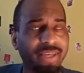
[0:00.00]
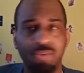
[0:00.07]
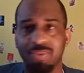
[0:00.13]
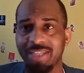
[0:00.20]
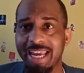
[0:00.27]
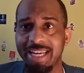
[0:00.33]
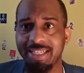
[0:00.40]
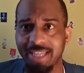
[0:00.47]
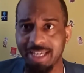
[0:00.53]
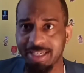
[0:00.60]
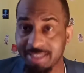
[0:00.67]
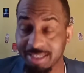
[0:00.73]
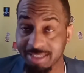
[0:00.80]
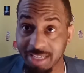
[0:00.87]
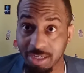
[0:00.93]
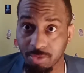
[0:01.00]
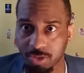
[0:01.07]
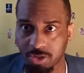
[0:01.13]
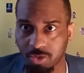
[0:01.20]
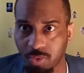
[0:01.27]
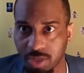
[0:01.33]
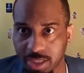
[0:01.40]
It was 18 cents. Then it was
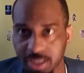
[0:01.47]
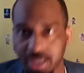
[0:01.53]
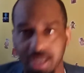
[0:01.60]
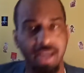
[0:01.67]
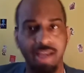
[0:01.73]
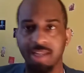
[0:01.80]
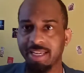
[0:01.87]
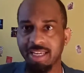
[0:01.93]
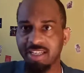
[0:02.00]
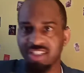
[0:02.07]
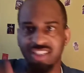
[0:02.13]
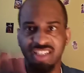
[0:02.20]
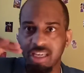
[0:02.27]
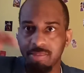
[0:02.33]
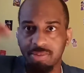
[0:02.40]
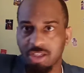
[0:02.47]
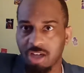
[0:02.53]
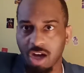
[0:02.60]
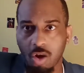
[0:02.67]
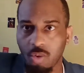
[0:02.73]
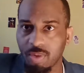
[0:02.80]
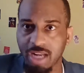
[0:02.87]
20. Like, it just keeps
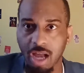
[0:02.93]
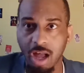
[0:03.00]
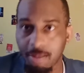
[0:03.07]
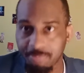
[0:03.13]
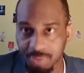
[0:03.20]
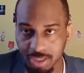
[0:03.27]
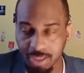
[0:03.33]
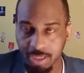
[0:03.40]
going up.